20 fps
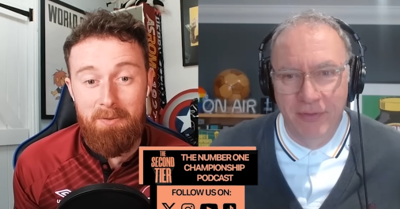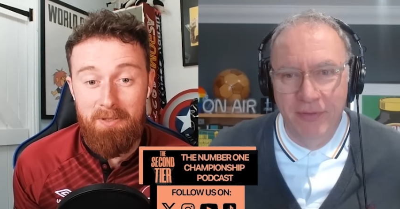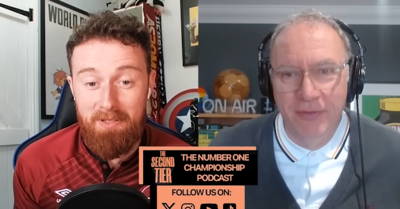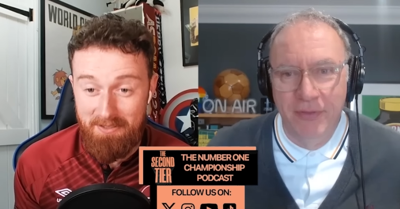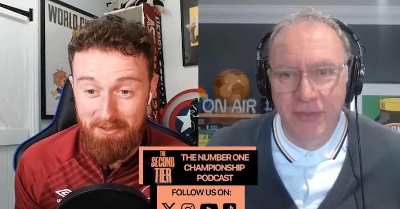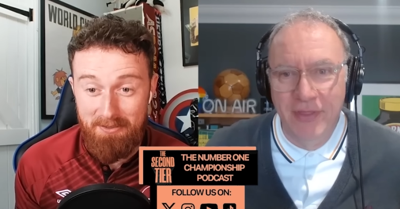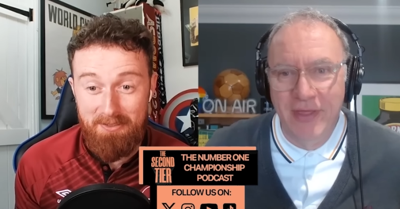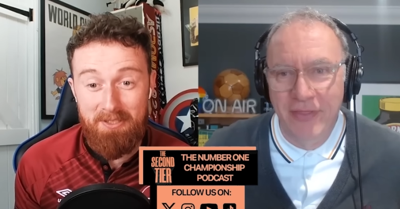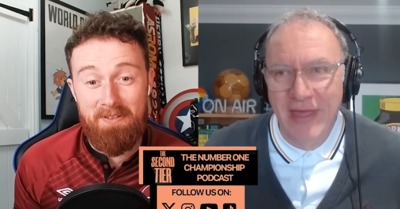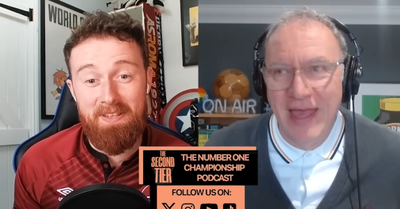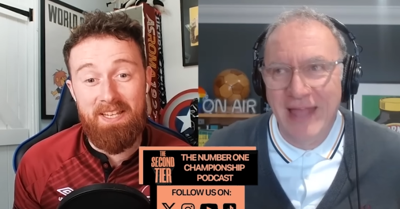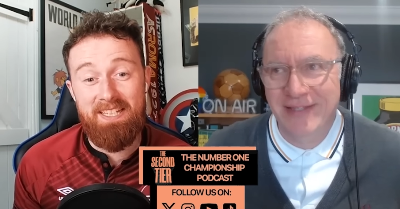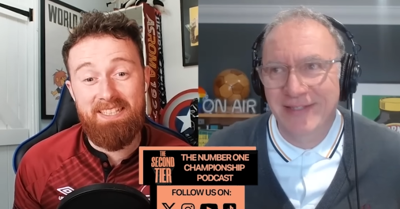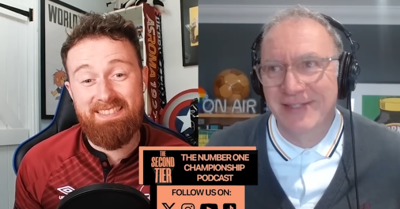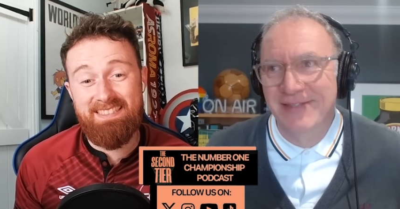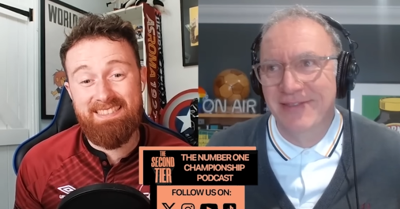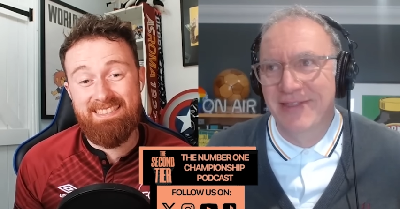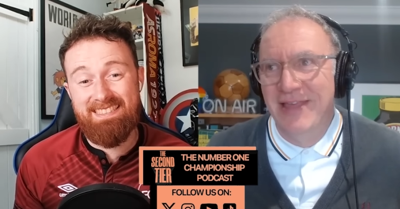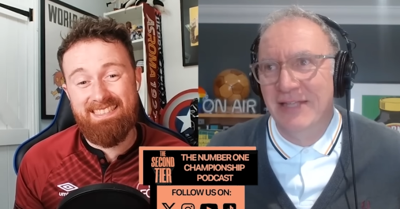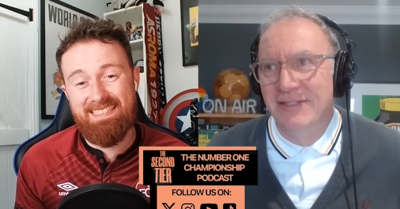Speaker 1: that's
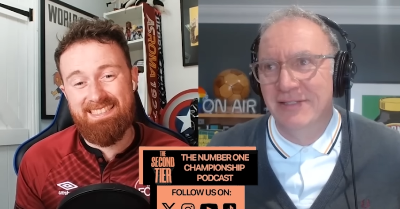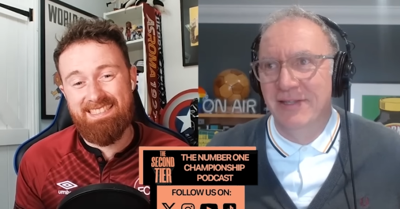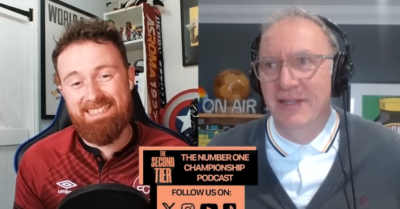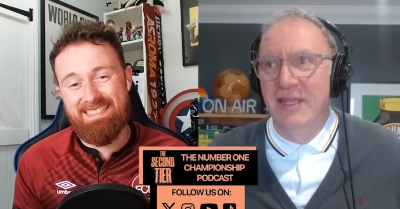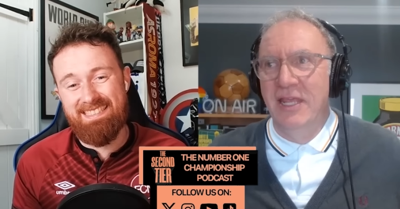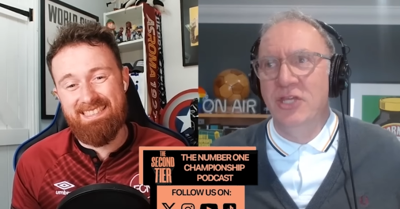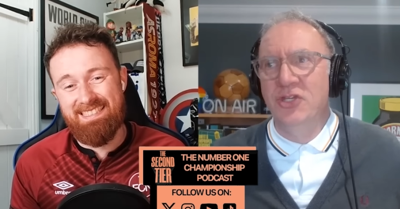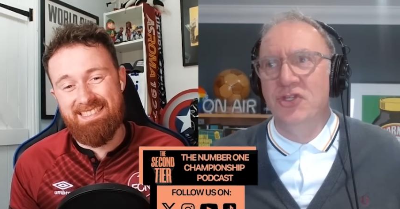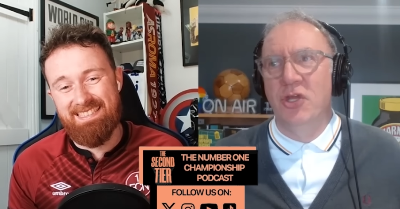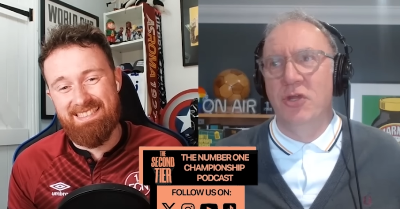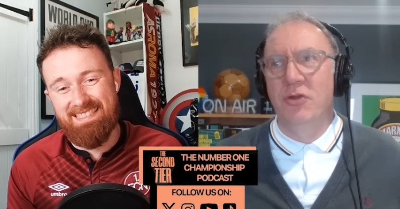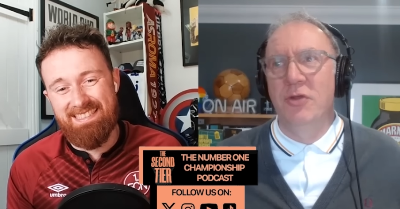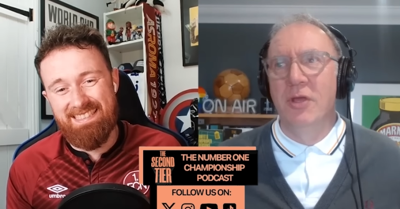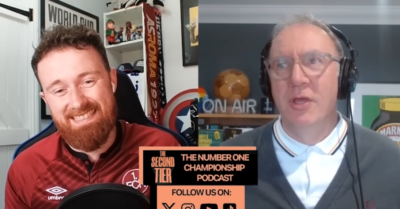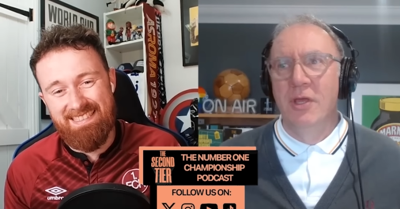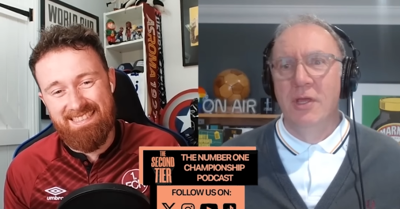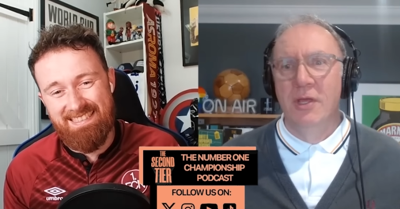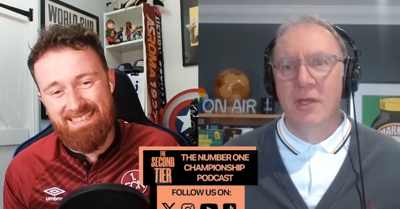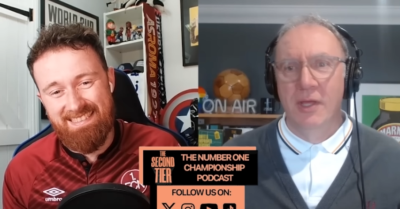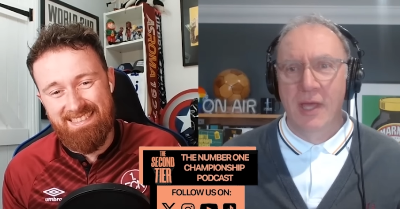that. that's the issue.
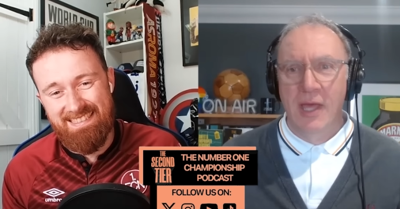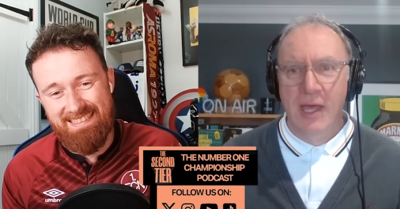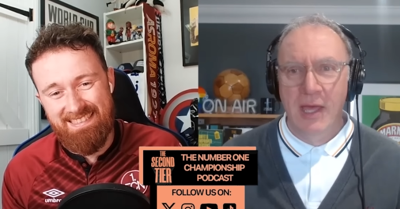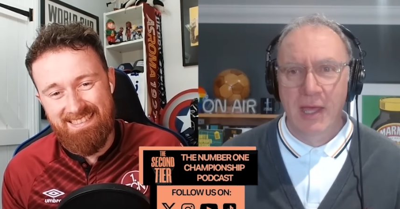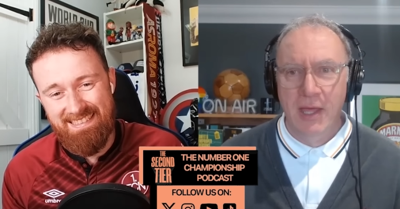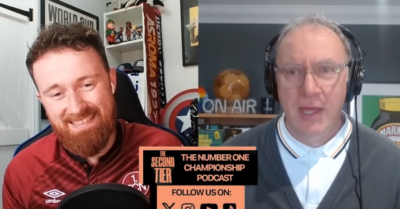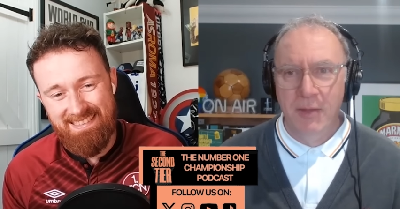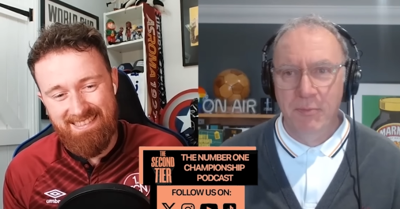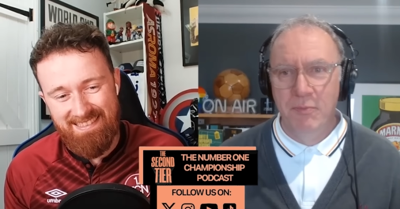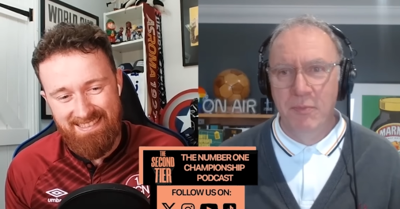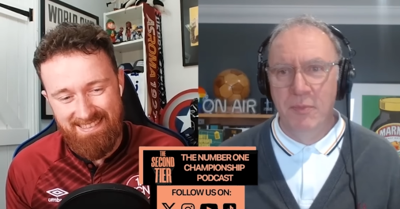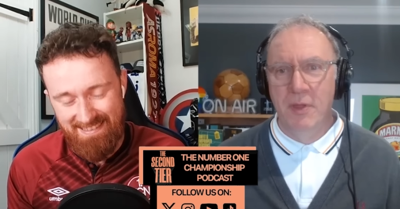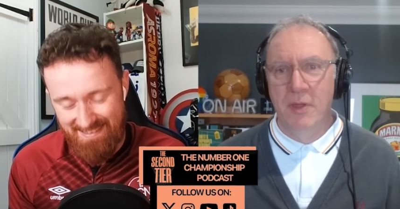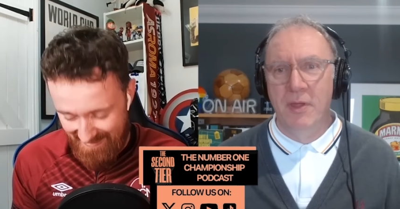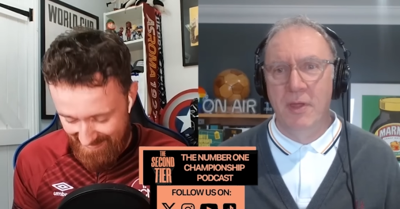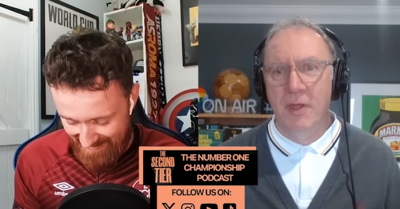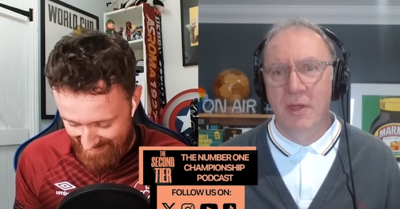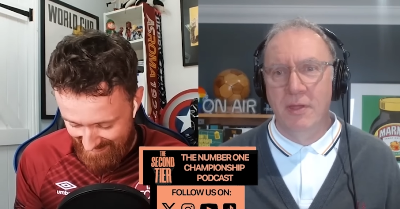Um,